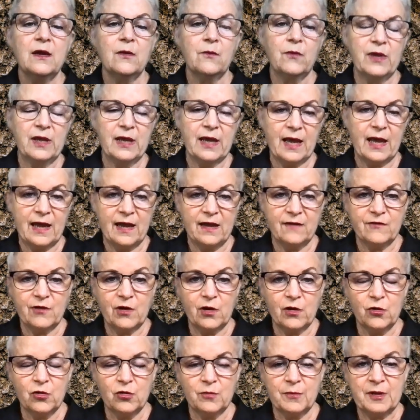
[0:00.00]
We have
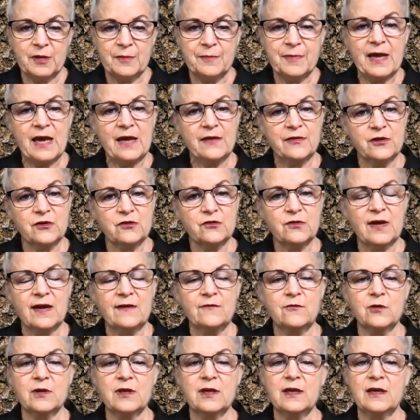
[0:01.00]
our homeopathic
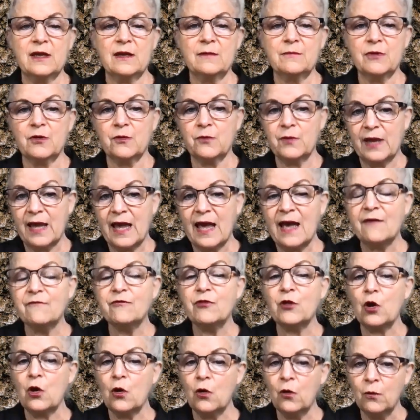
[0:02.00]
travel kit, but we have
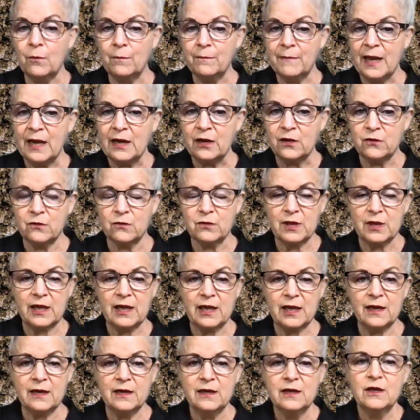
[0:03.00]
the home medical
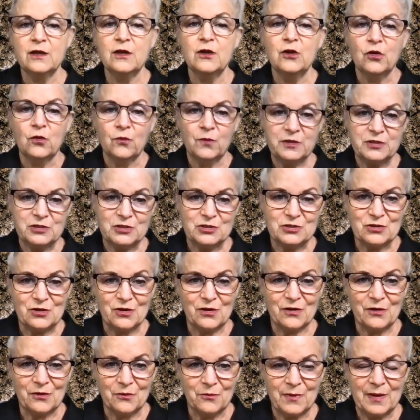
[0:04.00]
kit, which is
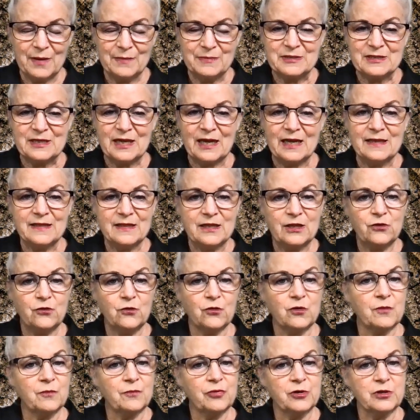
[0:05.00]
on our website that
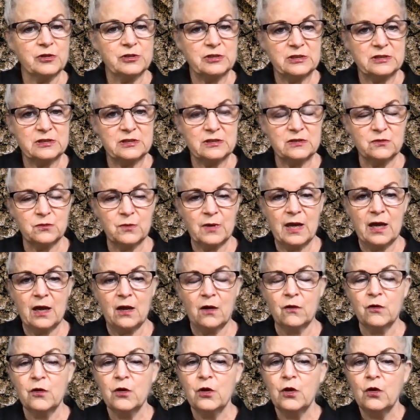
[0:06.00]
you can purchase as
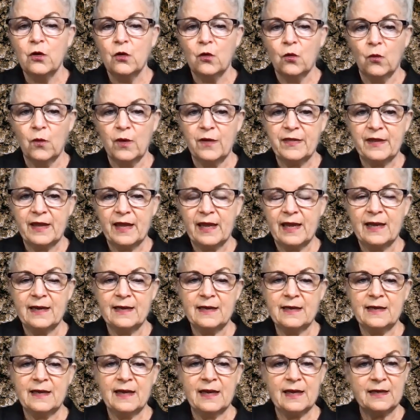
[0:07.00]
well with a
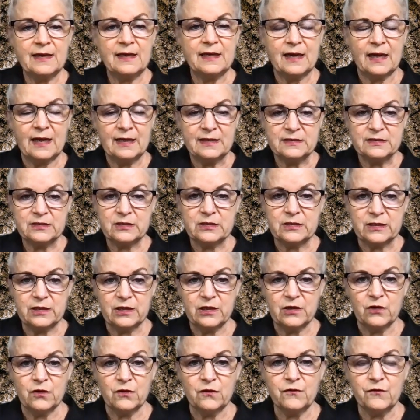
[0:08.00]
handy dandy, nice,
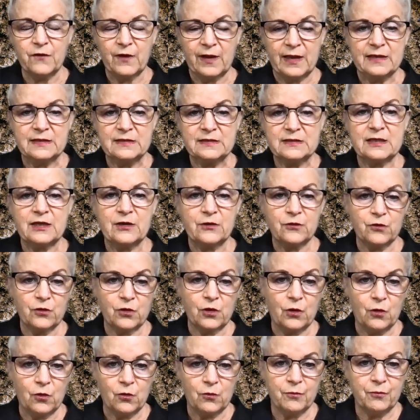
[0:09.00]
clear Franz Center
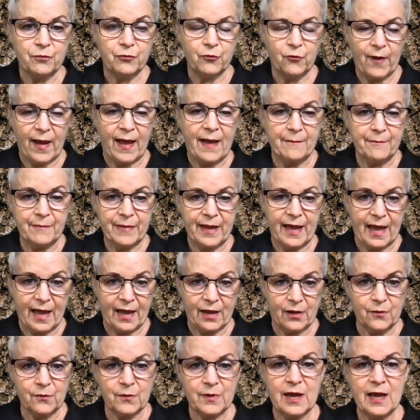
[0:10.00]
go grab
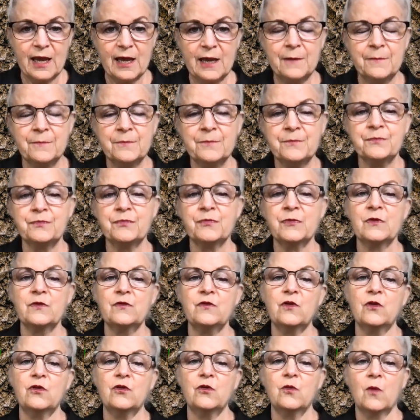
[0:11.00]
bag. Okay,
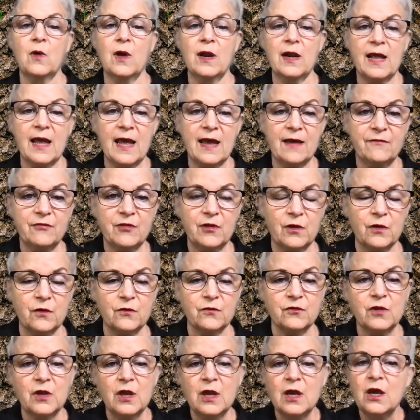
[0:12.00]
so you want to have
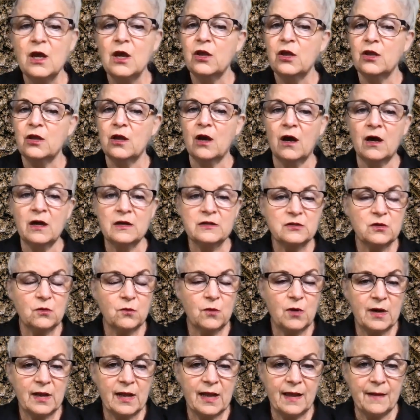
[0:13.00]
those. You also
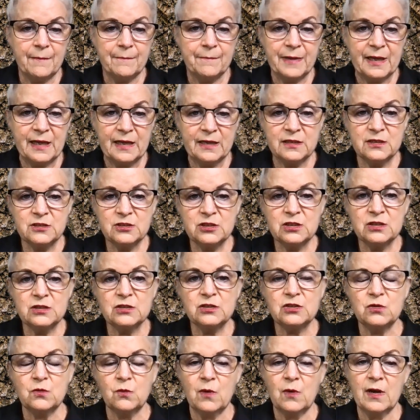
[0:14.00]
want to have
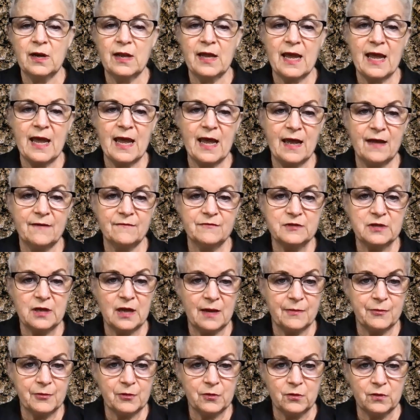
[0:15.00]
bandages. You want to have
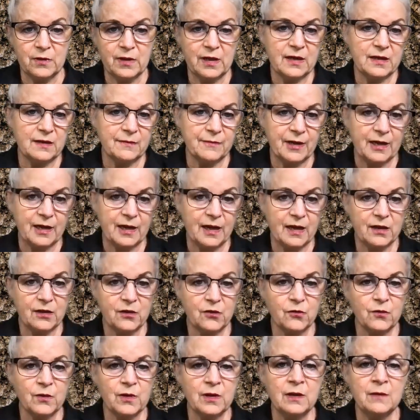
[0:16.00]
topical antibiotic
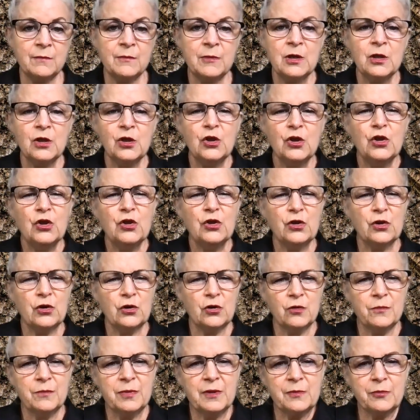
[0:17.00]
cream. You
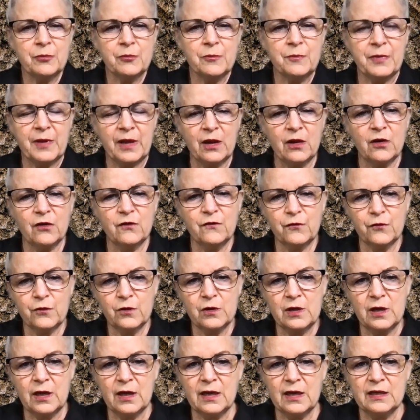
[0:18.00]
know, be prepared for
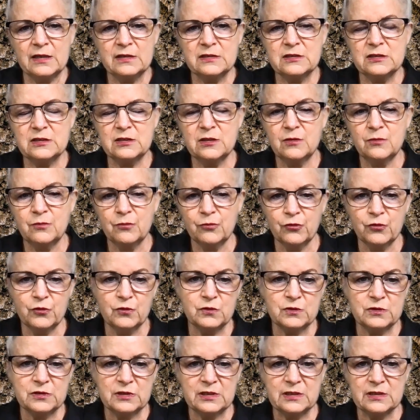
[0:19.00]
cuts,
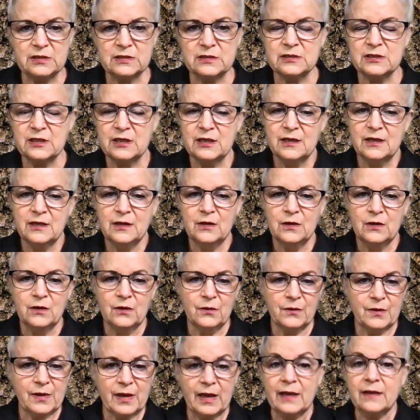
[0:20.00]
bruises,
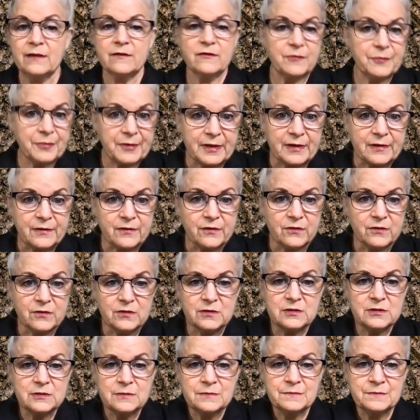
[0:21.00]
okay,
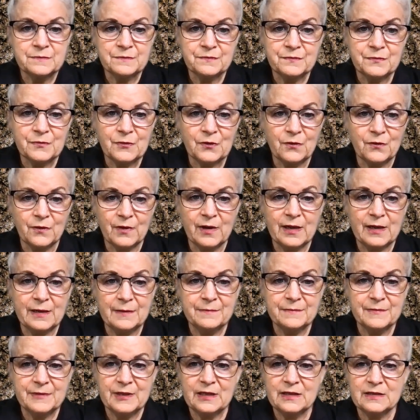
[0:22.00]
splinters, all
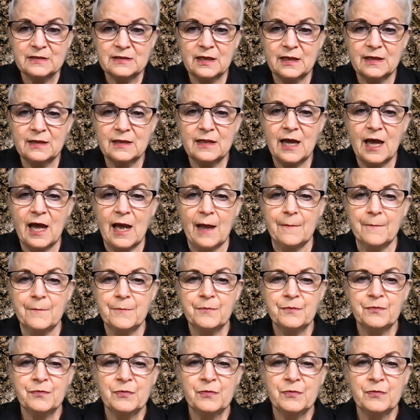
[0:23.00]
right, things like that.